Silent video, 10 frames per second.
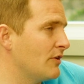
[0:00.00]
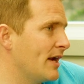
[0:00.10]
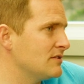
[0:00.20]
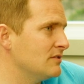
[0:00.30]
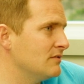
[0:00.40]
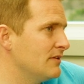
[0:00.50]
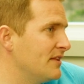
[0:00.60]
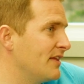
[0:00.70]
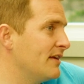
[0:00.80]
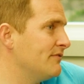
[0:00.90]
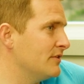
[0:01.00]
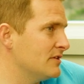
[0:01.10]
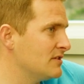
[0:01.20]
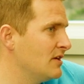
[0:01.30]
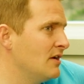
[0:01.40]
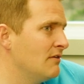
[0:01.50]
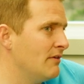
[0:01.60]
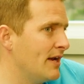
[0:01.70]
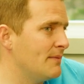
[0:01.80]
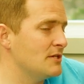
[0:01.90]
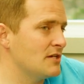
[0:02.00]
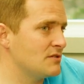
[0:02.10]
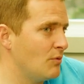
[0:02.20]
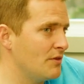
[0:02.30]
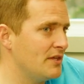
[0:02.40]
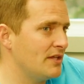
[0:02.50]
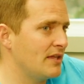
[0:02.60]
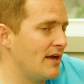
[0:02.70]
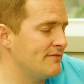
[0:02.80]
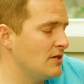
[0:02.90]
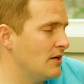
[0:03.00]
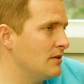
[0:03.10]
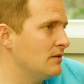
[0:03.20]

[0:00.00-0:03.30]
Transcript: gratitude and right. thankfulness. Thank- right. I mean, that's one thing that I've How done. How